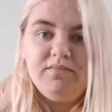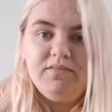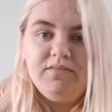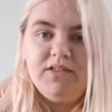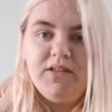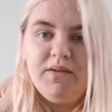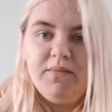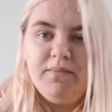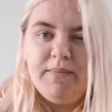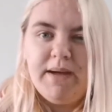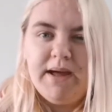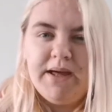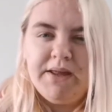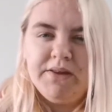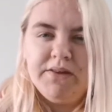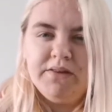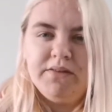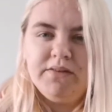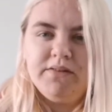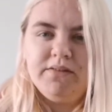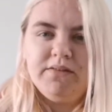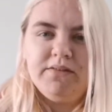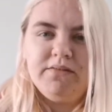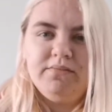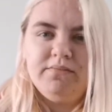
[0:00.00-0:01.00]
the
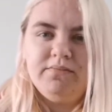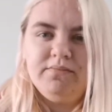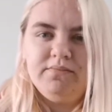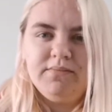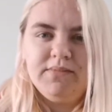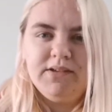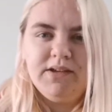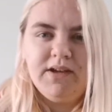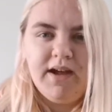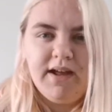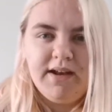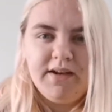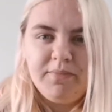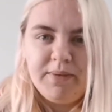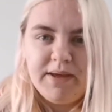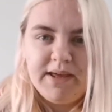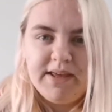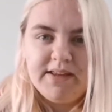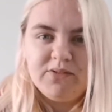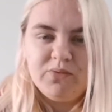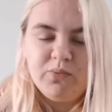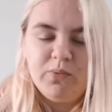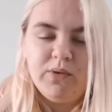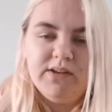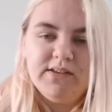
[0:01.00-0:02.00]
math kind of
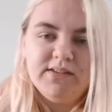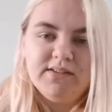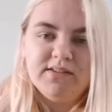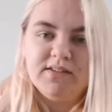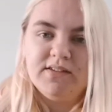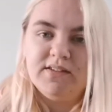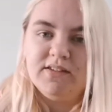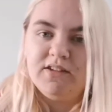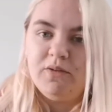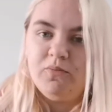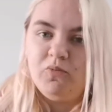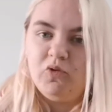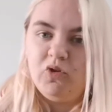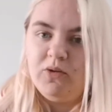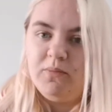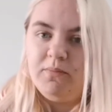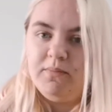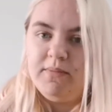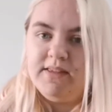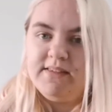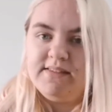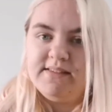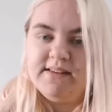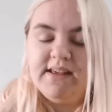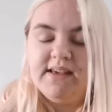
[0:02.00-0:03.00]
based ones because I'm doing
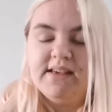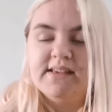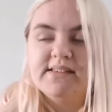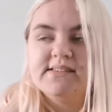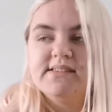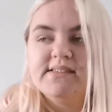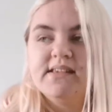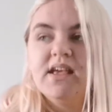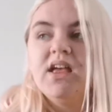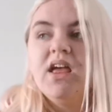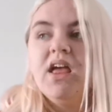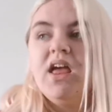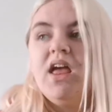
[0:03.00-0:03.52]
business,